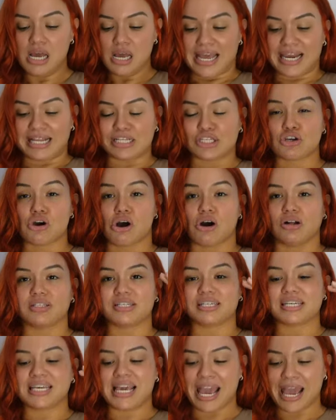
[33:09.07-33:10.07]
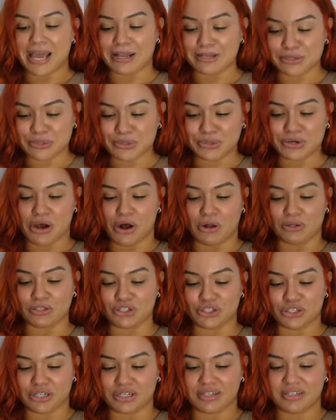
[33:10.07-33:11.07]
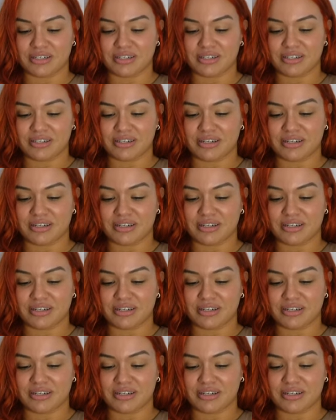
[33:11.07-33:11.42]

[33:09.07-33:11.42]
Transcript: And it's called Cancel Culture,